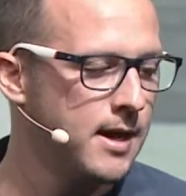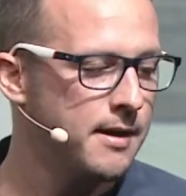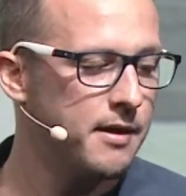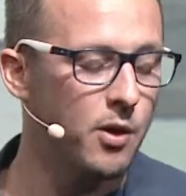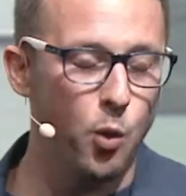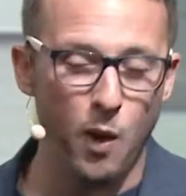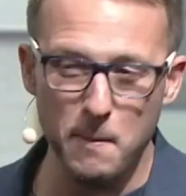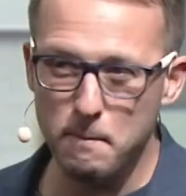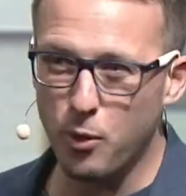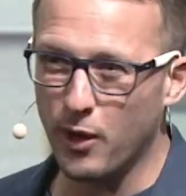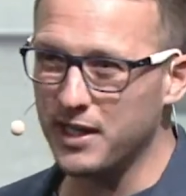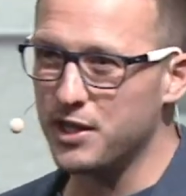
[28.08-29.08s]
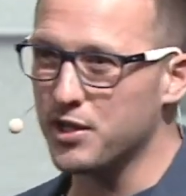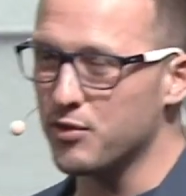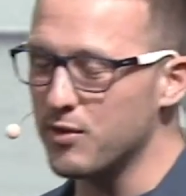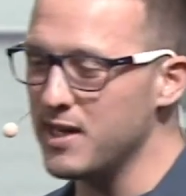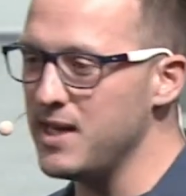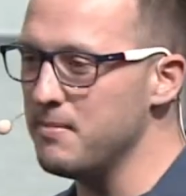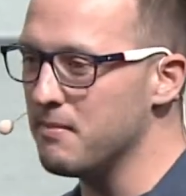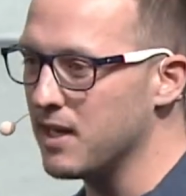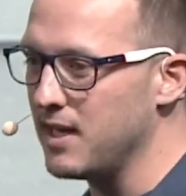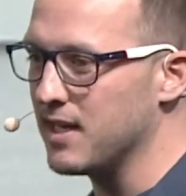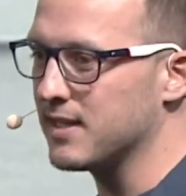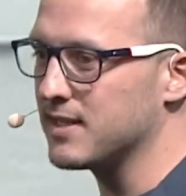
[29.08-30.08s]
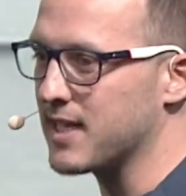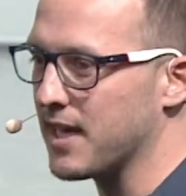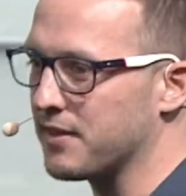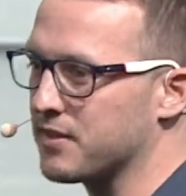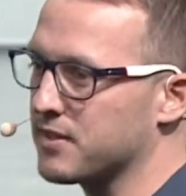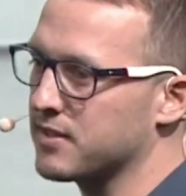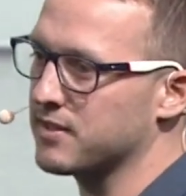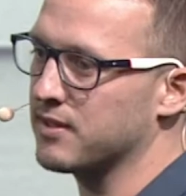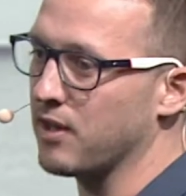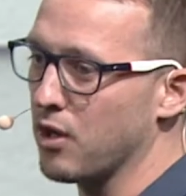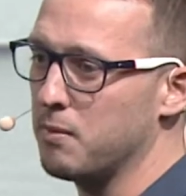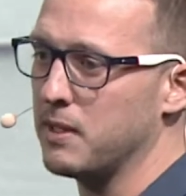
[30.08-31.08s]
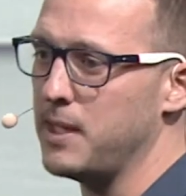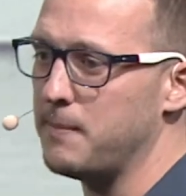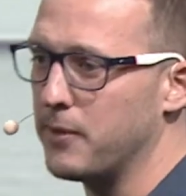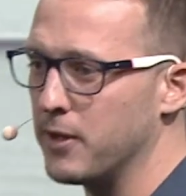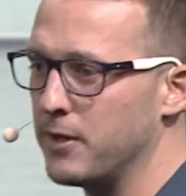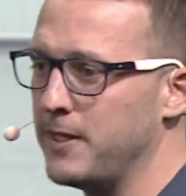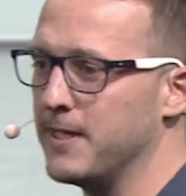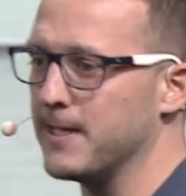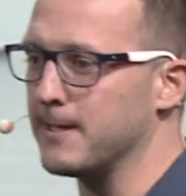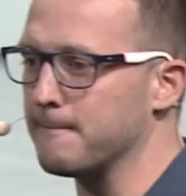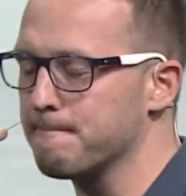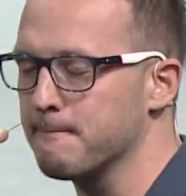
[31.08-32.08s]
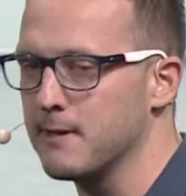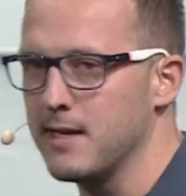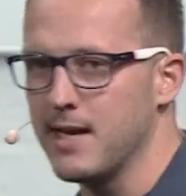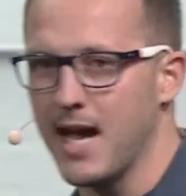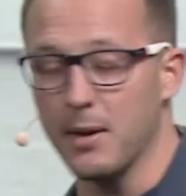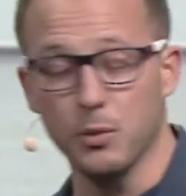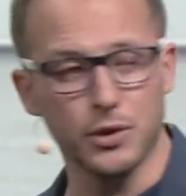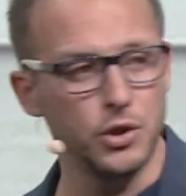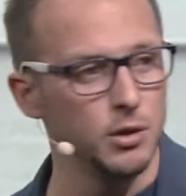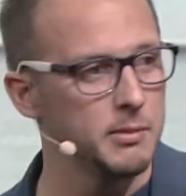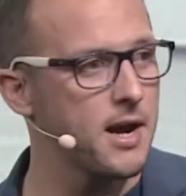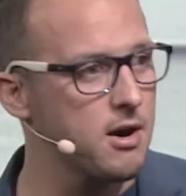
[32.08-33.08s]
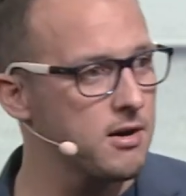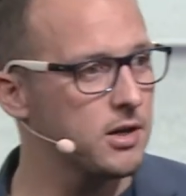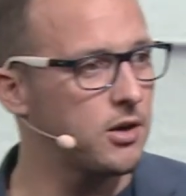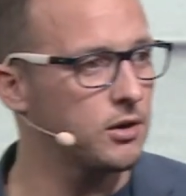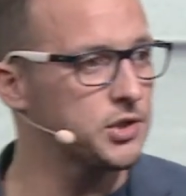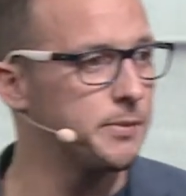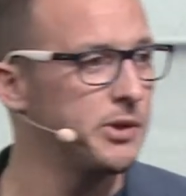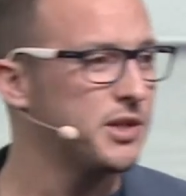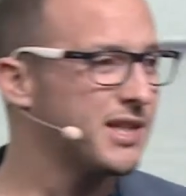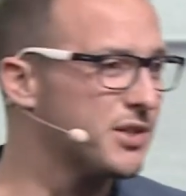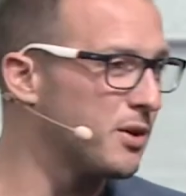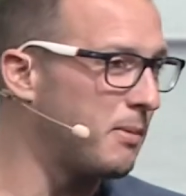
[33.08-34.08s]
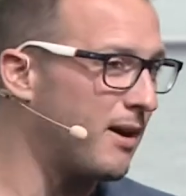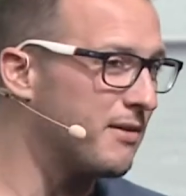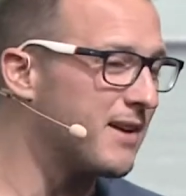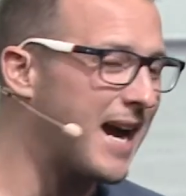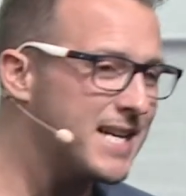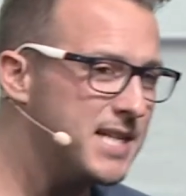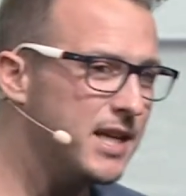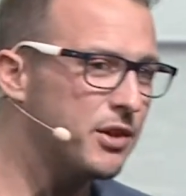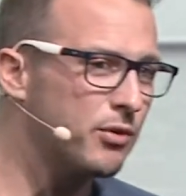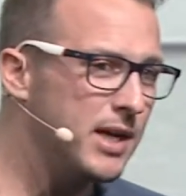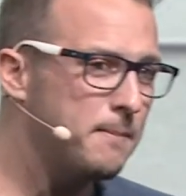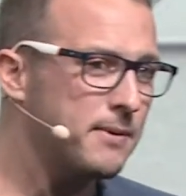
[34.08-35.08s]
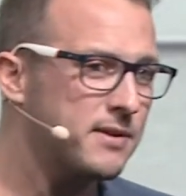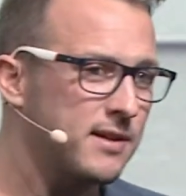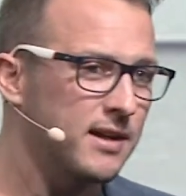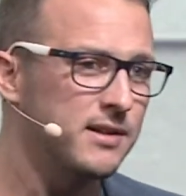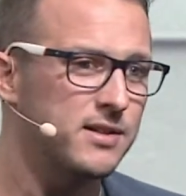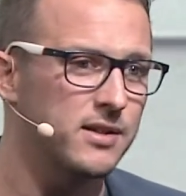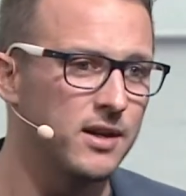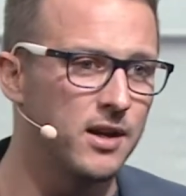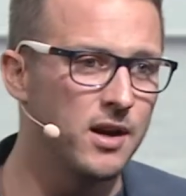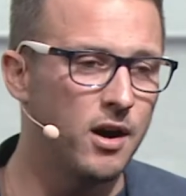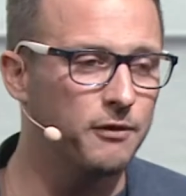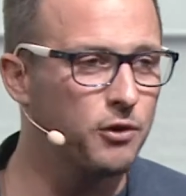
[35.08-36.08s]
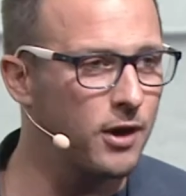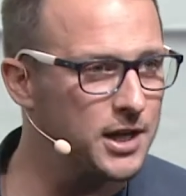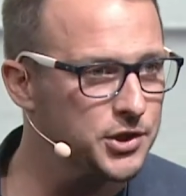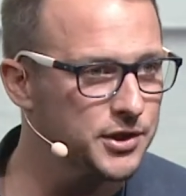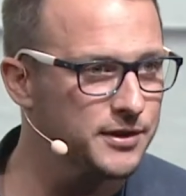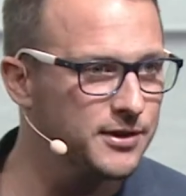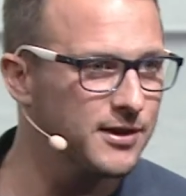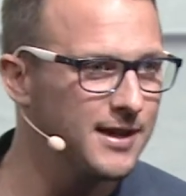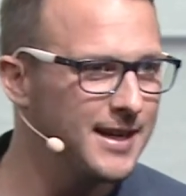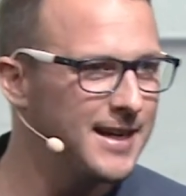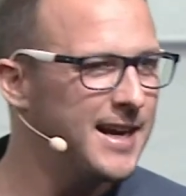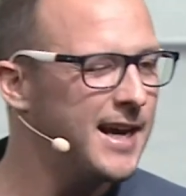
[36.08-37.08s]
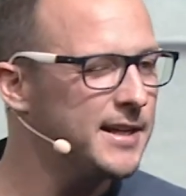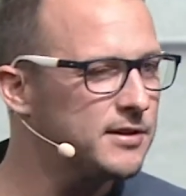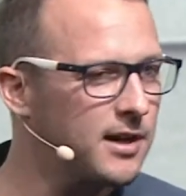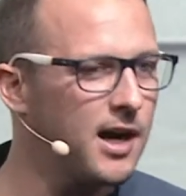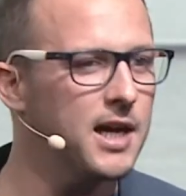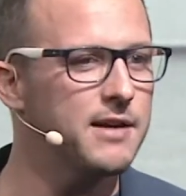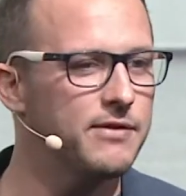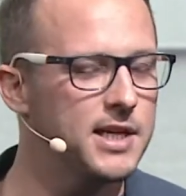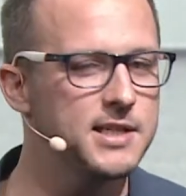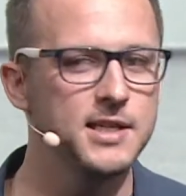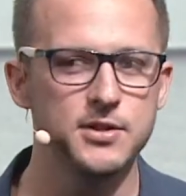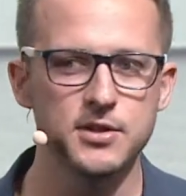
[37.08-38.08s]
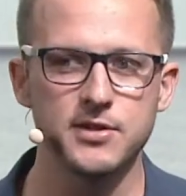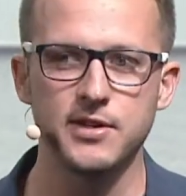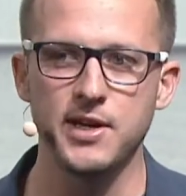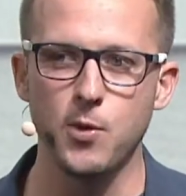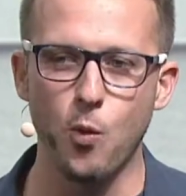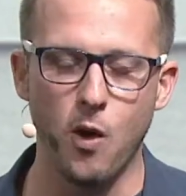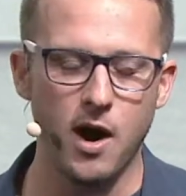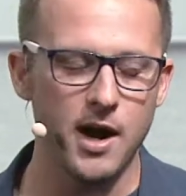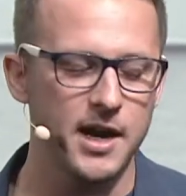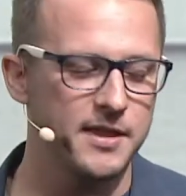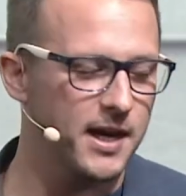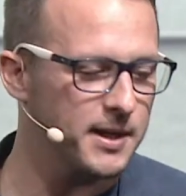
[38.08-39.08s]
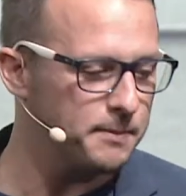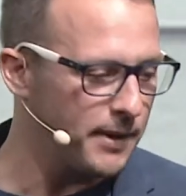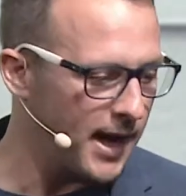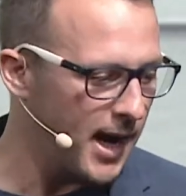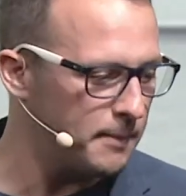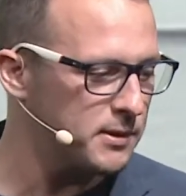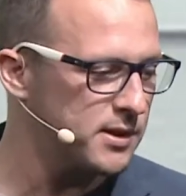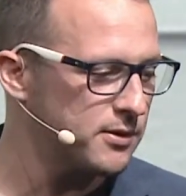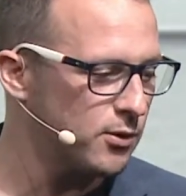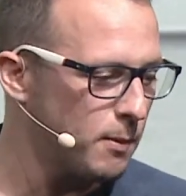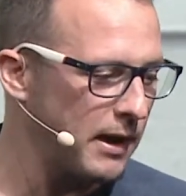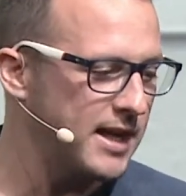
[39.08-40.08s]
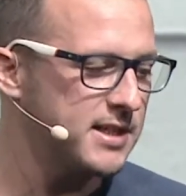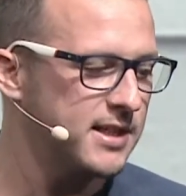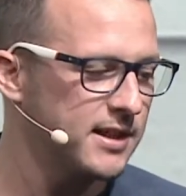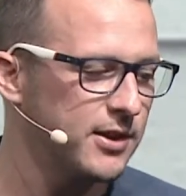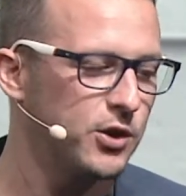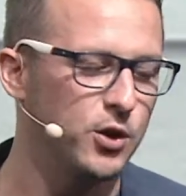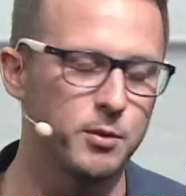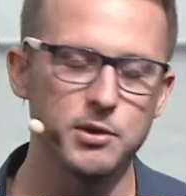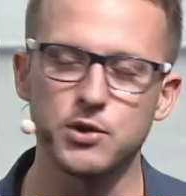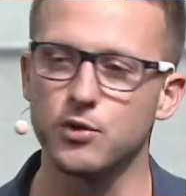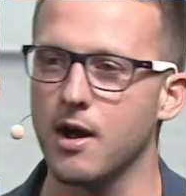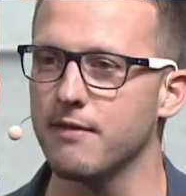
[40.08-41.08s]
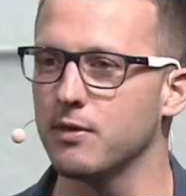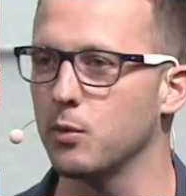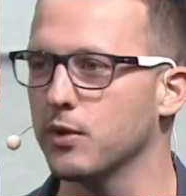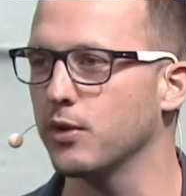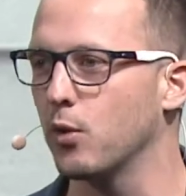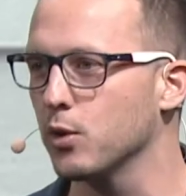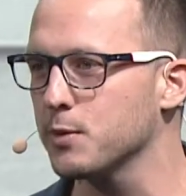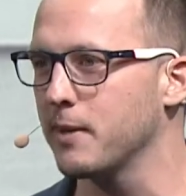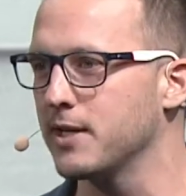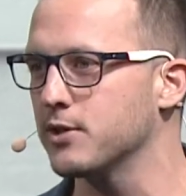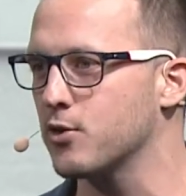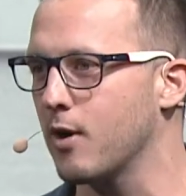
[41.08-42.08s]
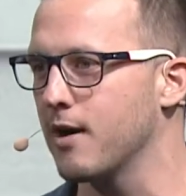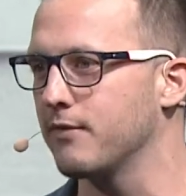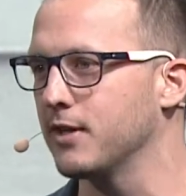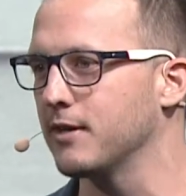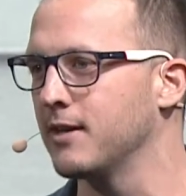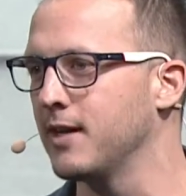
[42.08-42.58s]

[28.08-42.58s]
There are 1.3 million deaths globally per year, and with human error contributing to about 93% of crashes, it's kind of easy to see why that perhaps replacing the human driver with an automated driver,